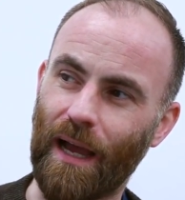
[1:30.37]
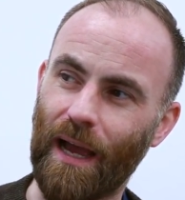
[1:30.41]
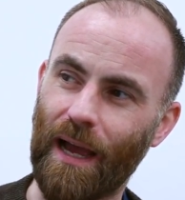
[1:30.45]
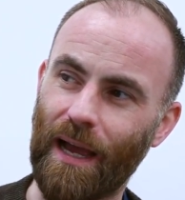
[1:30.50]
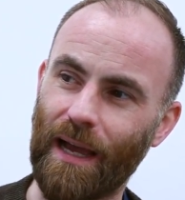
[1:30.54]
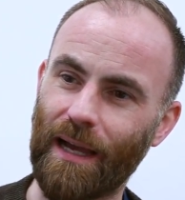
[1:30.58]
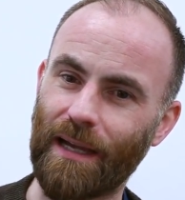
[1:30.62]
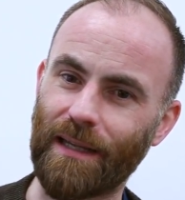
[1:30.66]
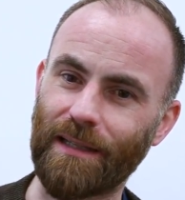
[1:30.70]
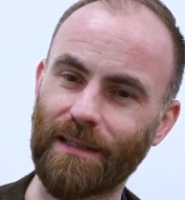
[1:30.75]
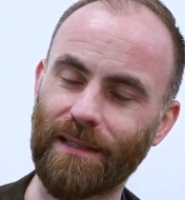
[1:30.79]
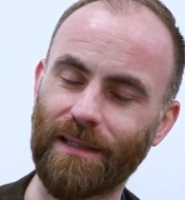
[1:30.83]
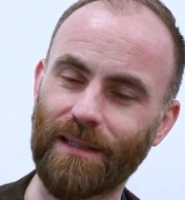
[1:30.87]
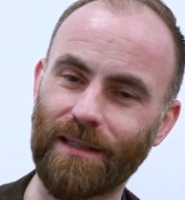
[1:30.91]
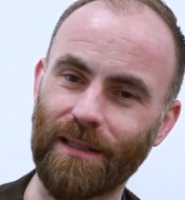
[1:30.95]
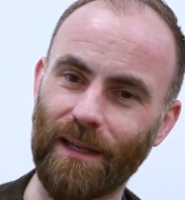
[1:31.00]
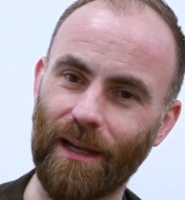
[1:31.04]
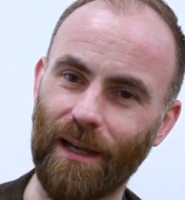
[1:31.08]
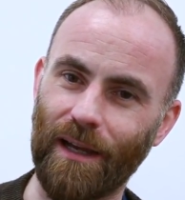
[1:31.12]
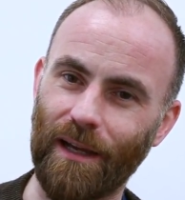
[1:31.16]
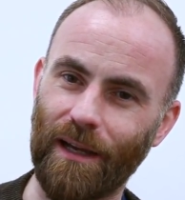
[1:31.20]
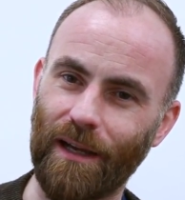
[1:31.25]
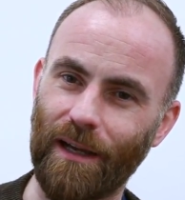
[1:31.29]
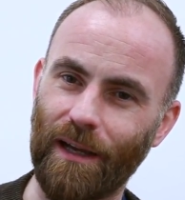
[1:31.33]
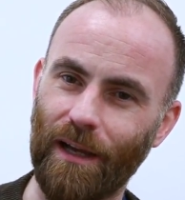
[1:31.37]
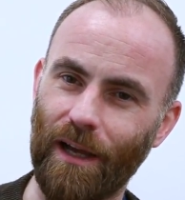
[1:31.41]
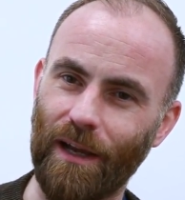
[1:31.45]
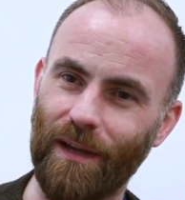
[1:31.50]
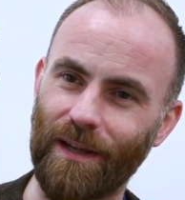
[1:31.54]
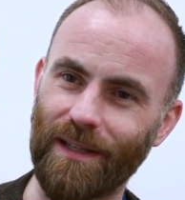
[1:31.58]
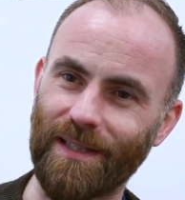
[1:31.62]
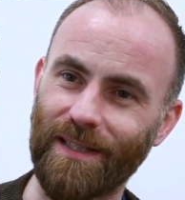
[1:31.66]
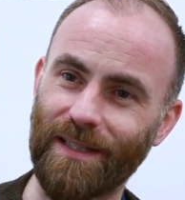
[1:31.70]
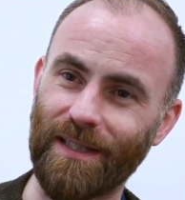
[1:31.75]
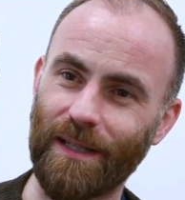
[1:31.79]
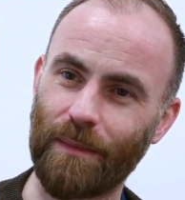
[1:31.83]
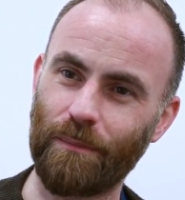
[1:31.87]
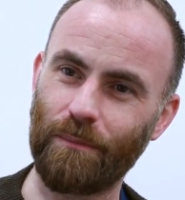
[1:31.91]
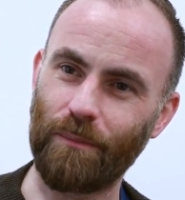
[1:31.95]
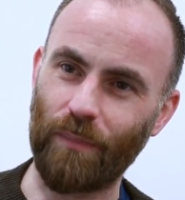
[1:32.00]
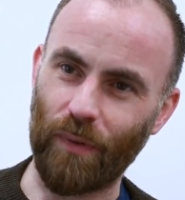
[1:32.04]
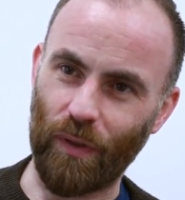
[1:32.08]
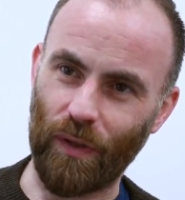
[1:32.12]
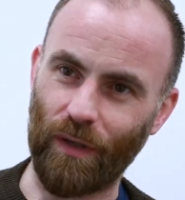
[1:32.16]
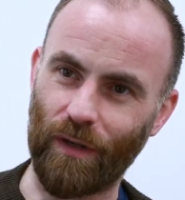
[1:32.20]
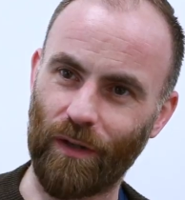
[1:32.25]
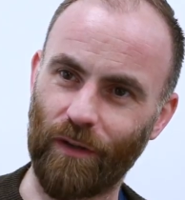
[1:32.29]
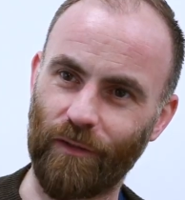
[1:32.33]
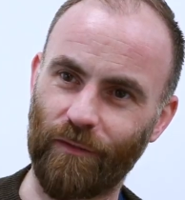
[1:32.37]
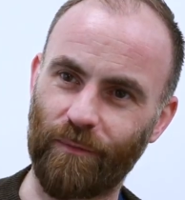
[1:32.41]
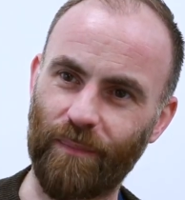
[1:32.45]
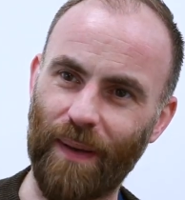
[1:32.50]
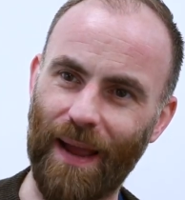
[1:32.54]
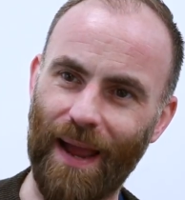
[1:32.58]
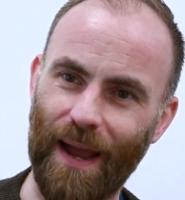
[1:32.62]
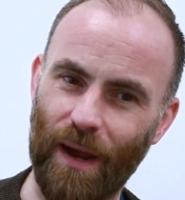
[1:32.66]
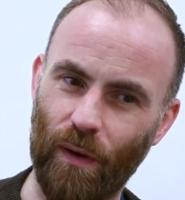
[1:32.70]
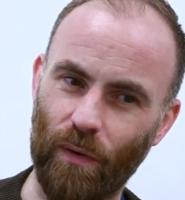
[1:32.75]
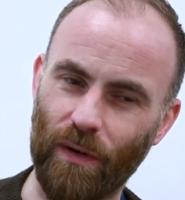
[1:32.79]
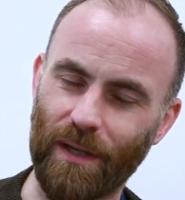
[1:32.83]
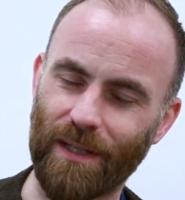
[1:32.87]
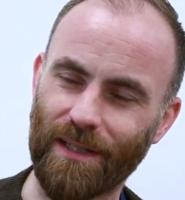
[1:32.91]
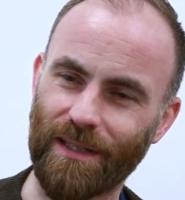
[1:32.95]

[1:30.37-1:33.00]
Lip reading: as a symbol of power.